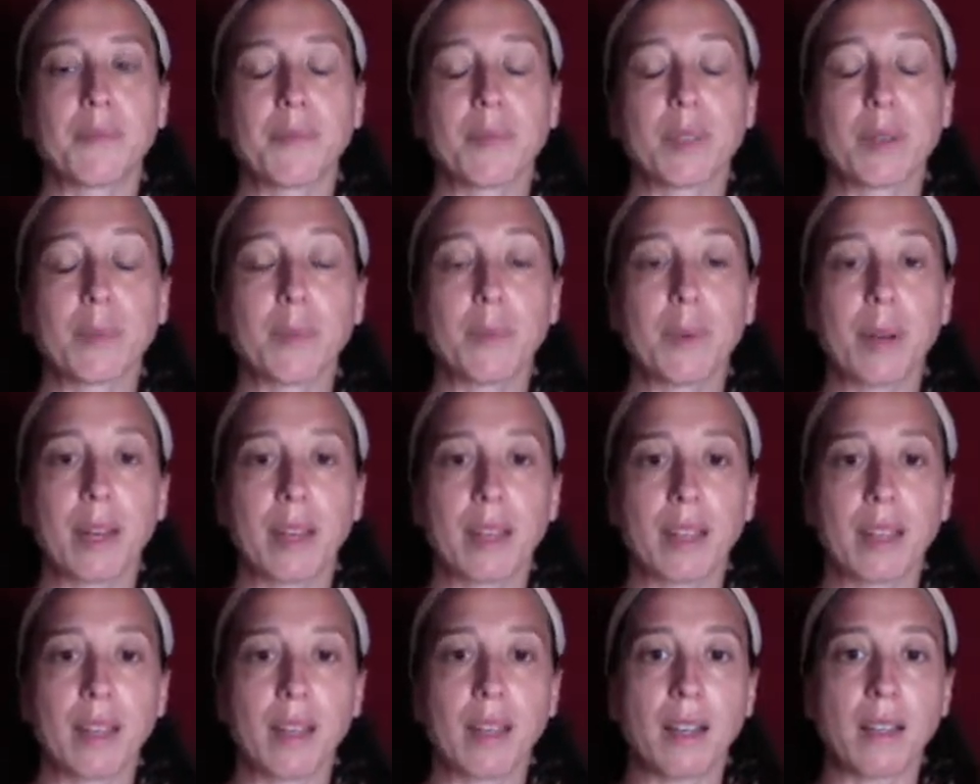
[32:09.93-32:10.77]

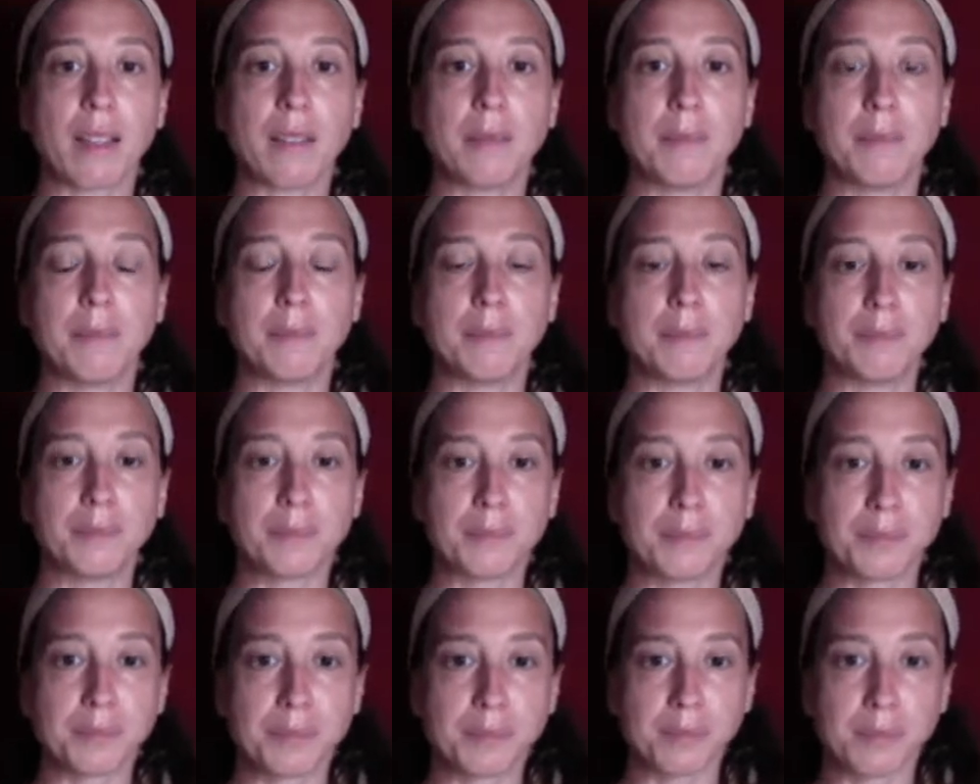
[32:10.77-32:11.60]
But
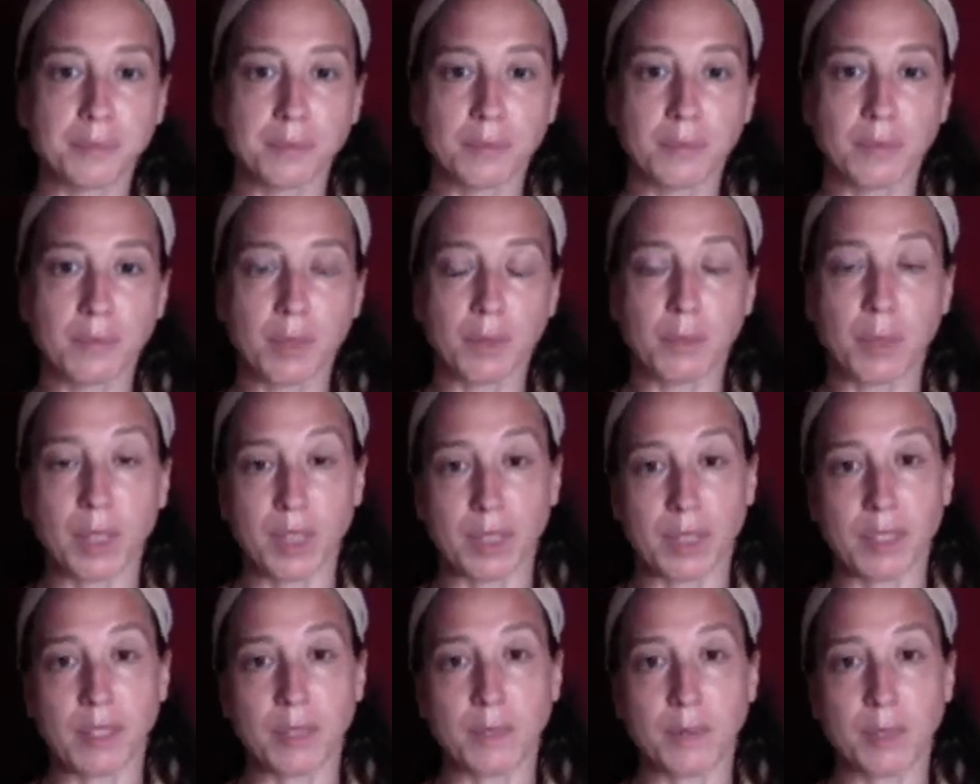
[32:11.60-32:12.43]
we
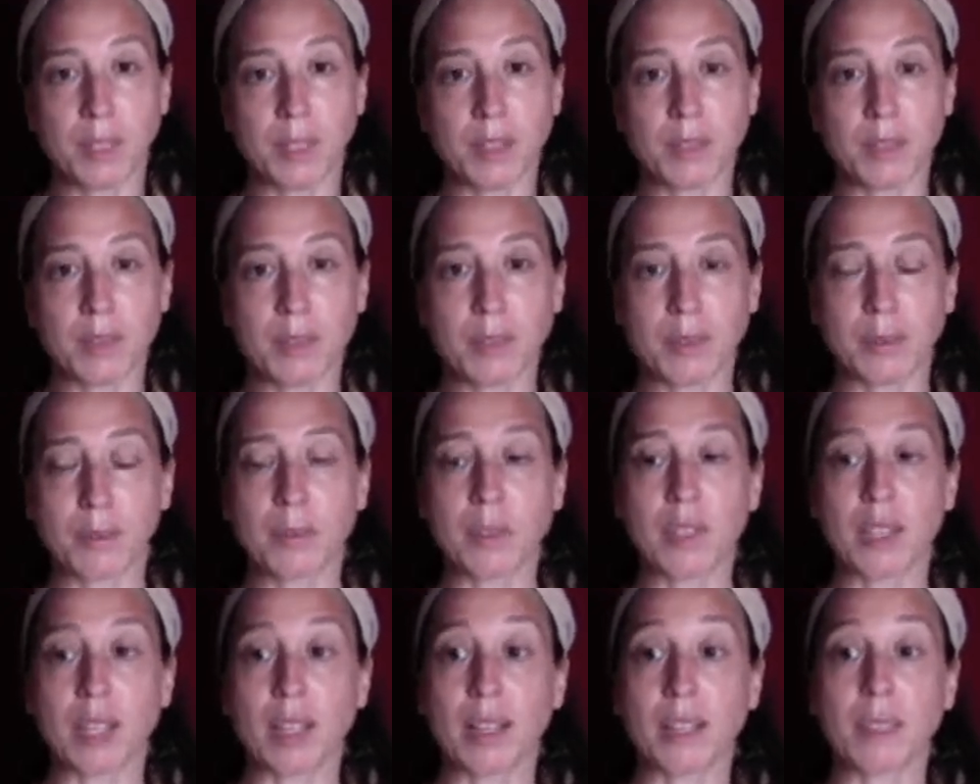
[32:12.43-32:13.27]
can do some
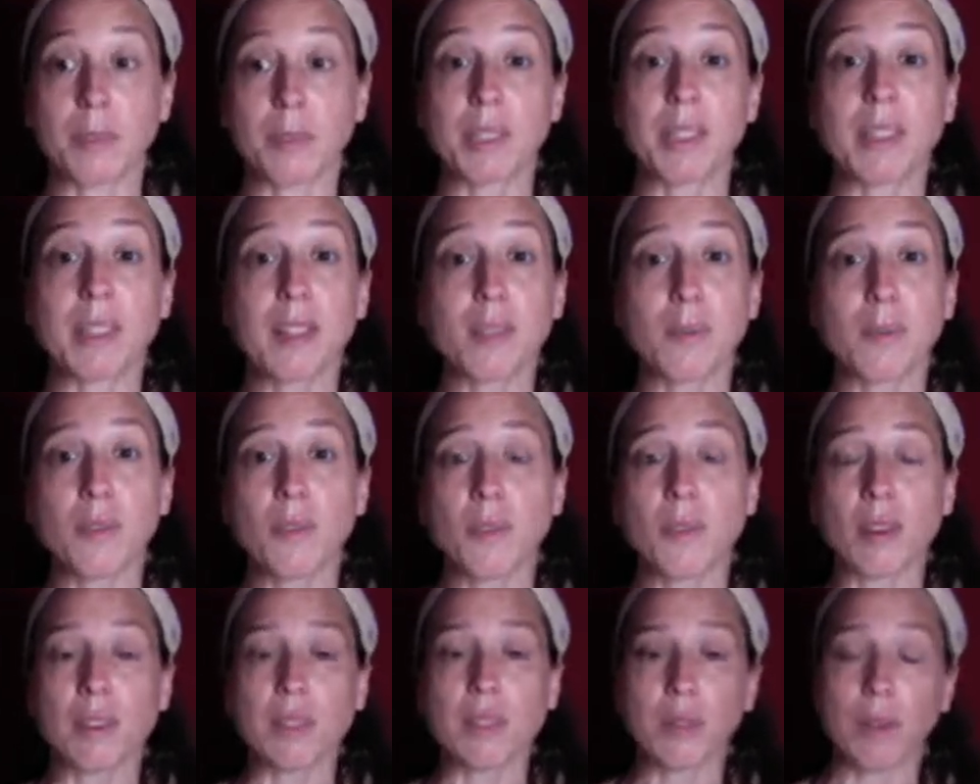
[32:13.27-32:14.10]
chants. But let's move
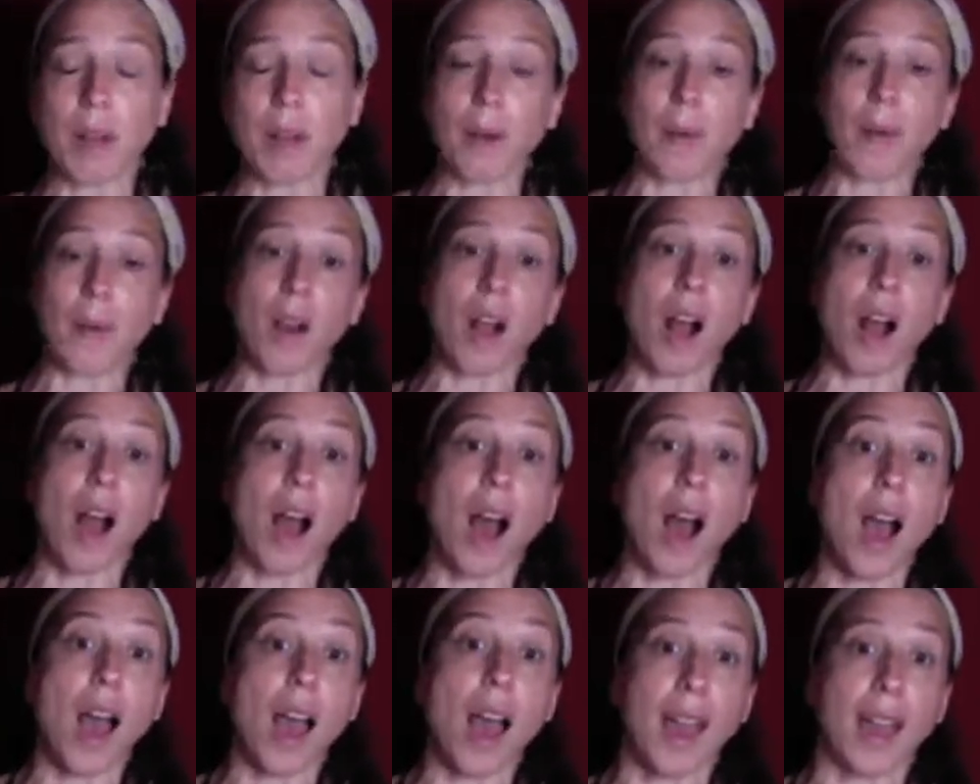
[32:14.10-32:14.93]
on to our
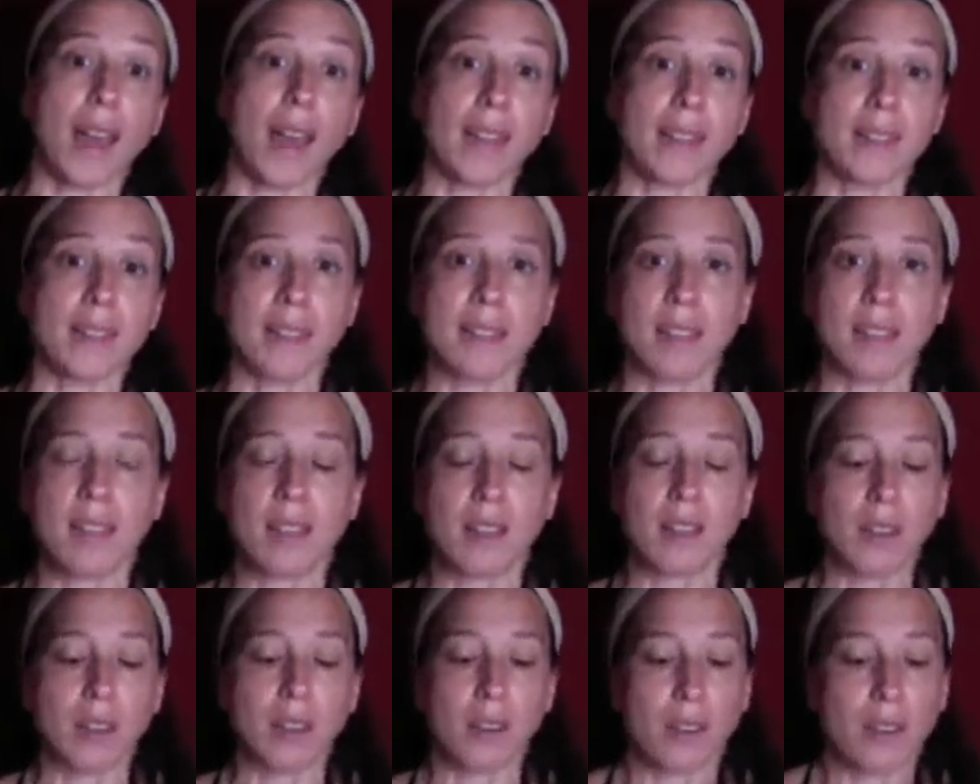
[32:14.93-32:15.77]
eyes,
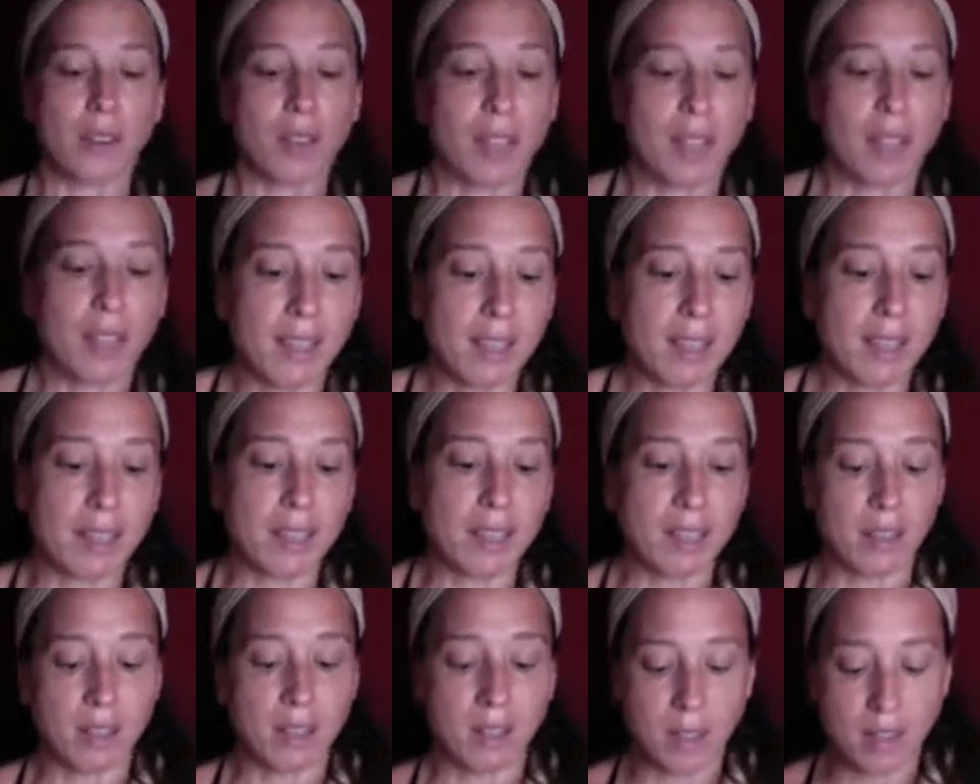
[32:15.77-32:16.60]
okay?
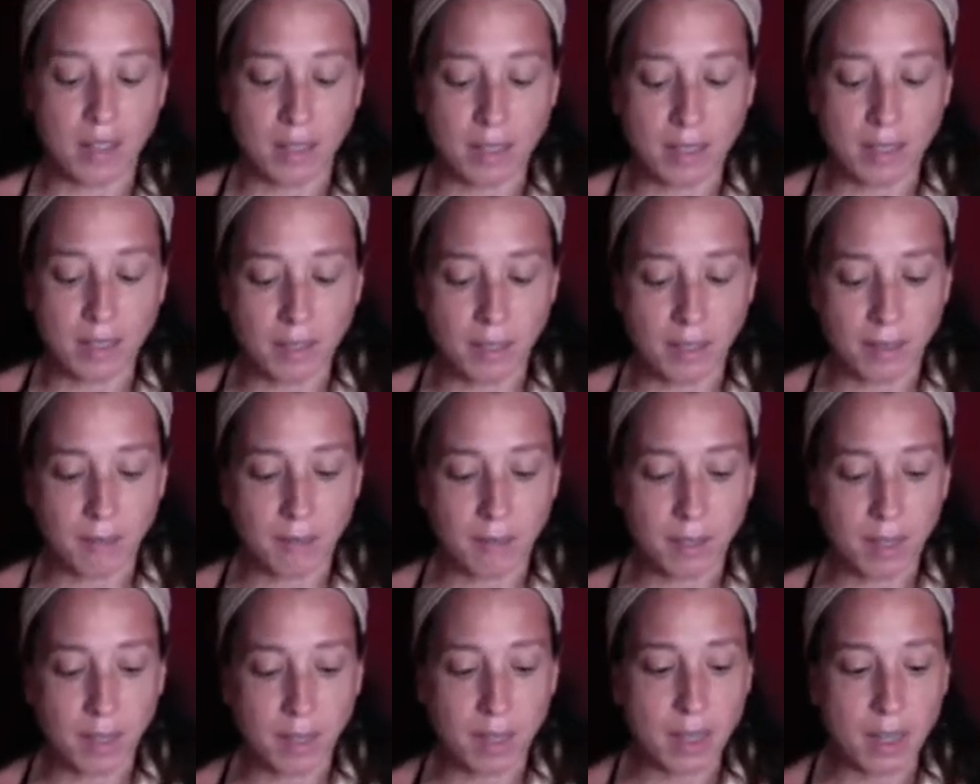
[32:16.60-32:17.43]
Because our eyes are
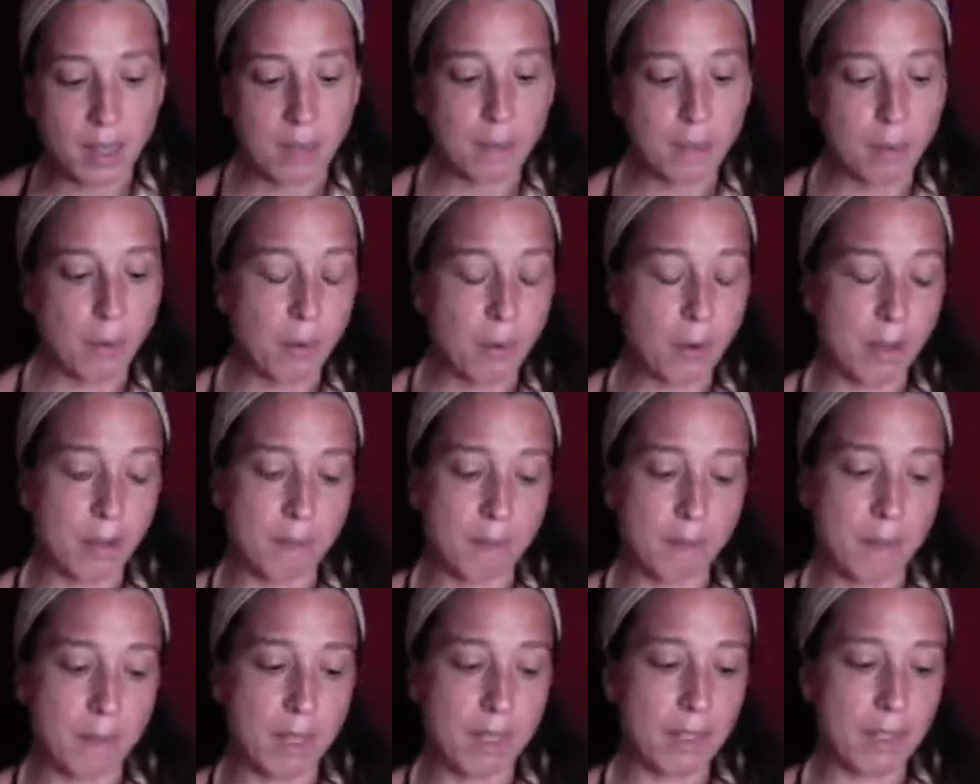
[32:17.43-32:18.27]
very important
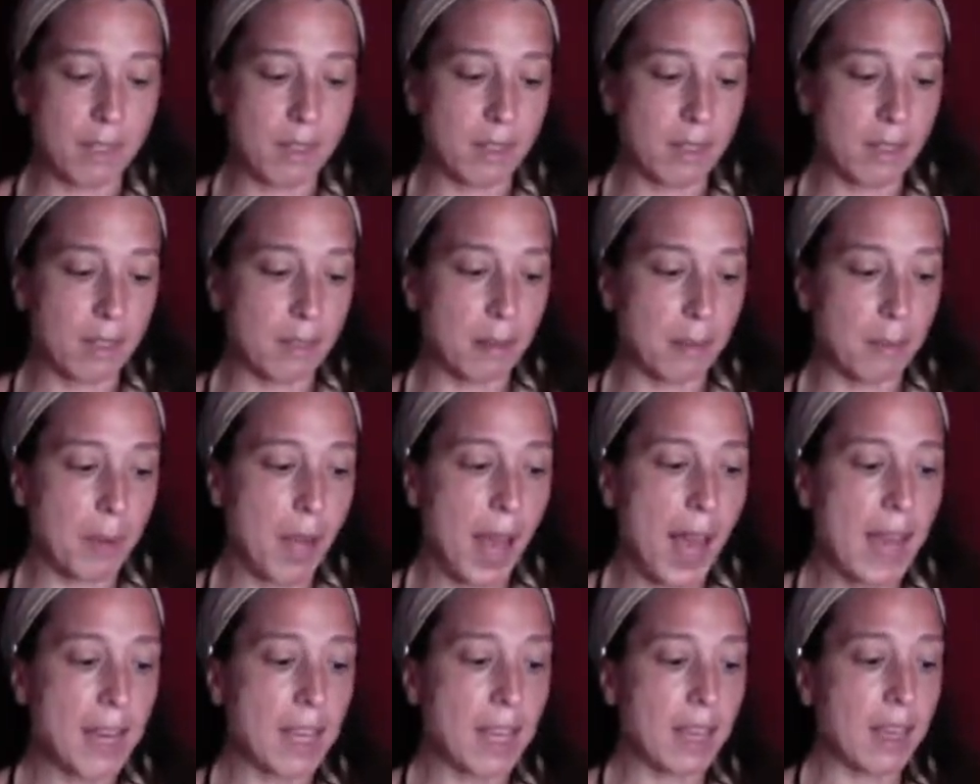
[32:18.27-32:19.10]
muscles in our
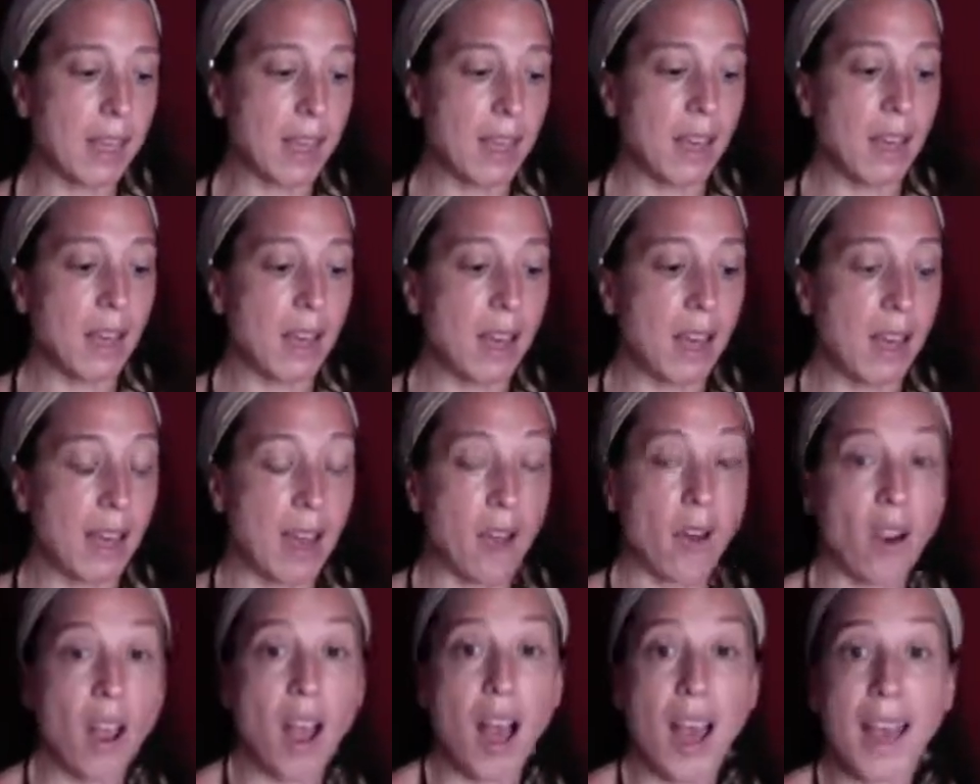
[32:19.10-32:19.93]
body.
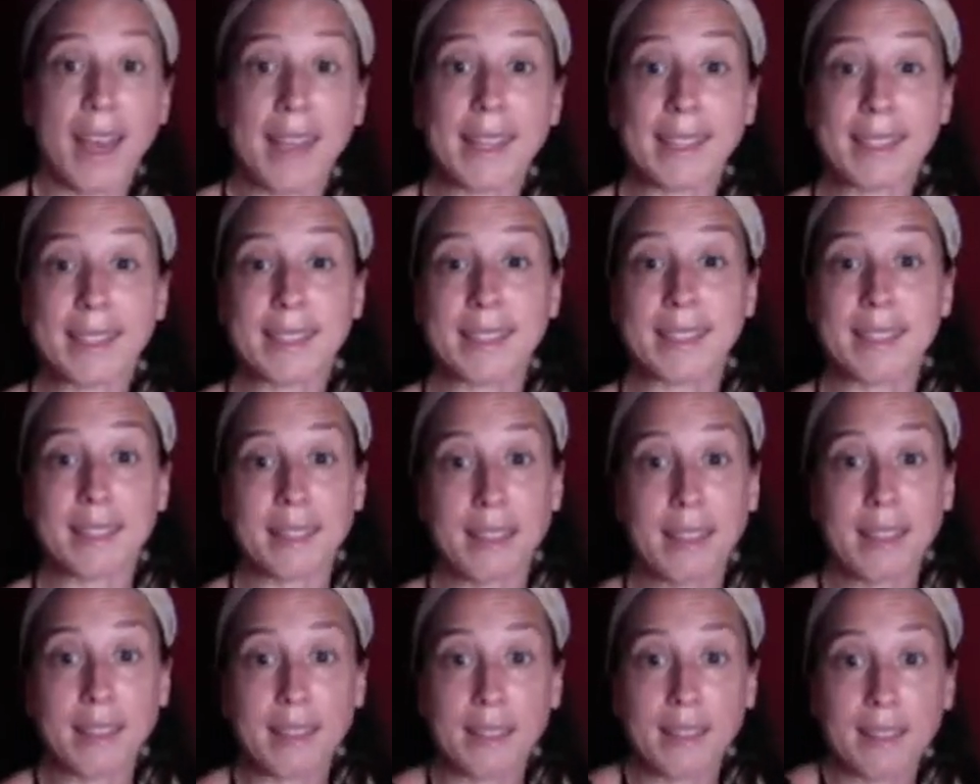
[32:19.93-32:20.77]
Our eyes
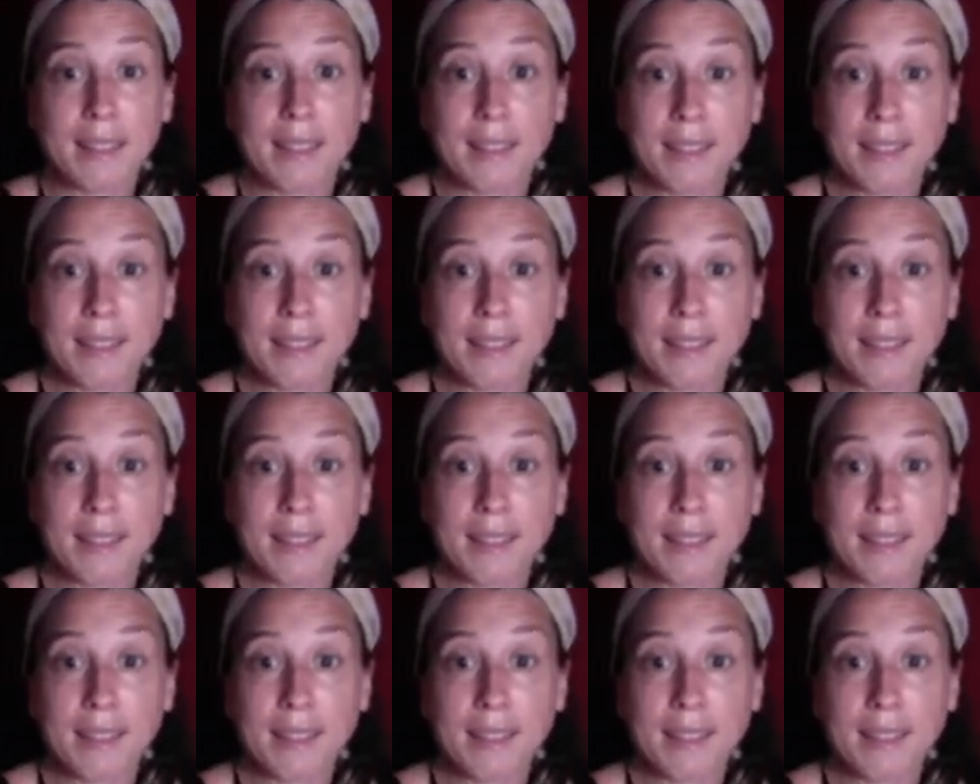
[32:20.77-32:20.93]
see.